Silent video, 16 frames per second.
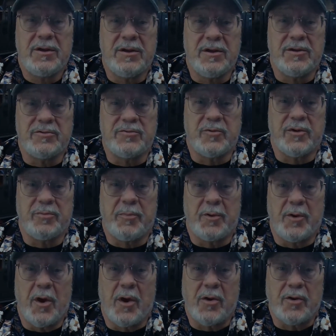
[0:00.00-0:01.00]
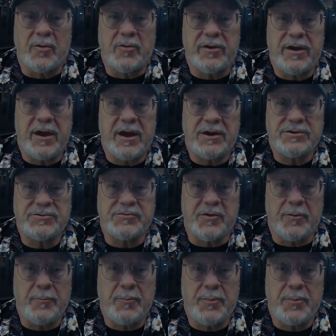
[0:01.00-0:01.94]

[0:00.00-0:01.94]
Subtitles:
is with Bernardo Kastrup.